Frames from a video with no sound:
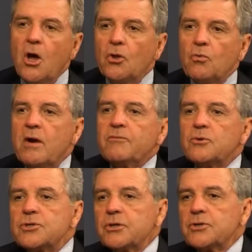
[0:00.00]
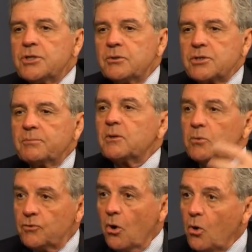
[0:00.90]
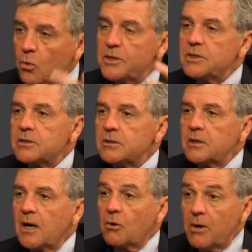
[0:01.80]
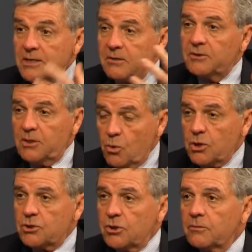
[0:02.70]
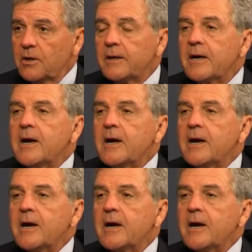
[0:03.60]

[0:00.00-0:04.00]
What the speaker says: The revenue synergy is something we've always aggressively worked on, right?